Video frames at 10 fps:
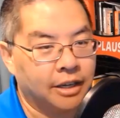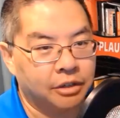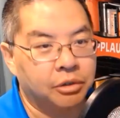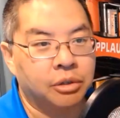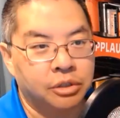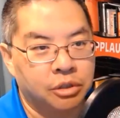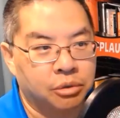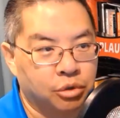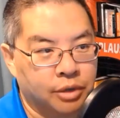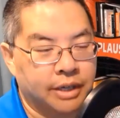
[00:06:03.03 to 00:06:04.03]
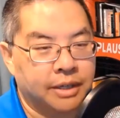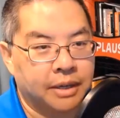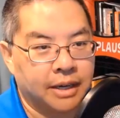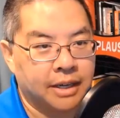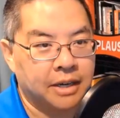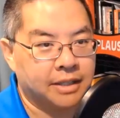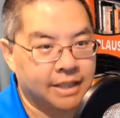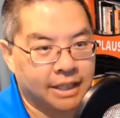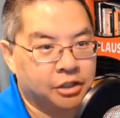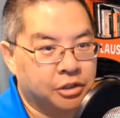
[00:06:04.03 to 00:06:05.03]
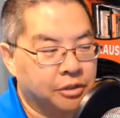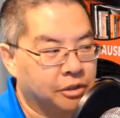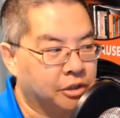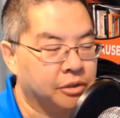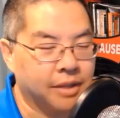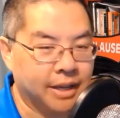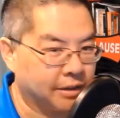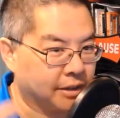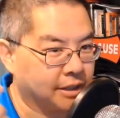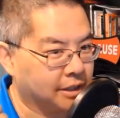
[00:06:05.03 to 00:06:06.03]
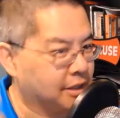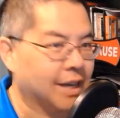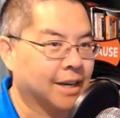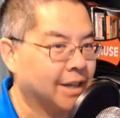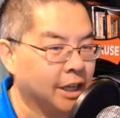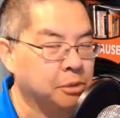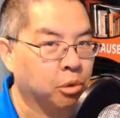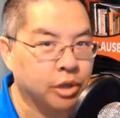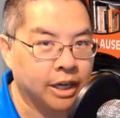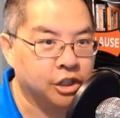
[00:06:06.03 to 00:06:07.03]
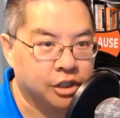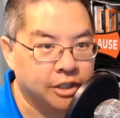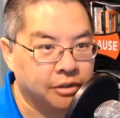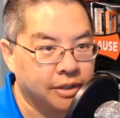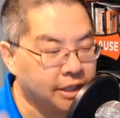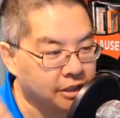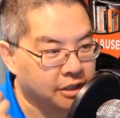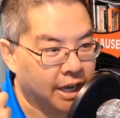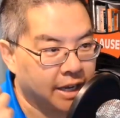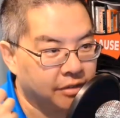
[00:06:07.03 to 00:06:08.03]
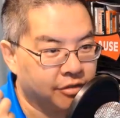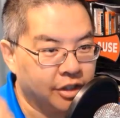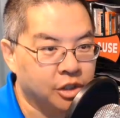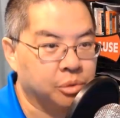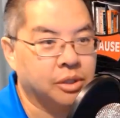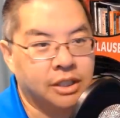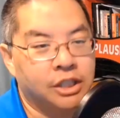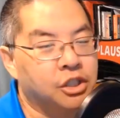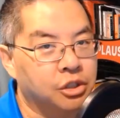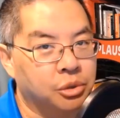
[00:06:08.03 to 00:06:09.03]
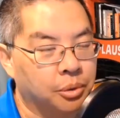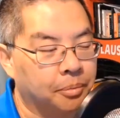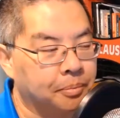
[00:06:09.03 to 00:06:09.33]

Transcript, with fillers: you don't try and get Data Studio to do that either, because it's not an export engine either. It is a visualization tool.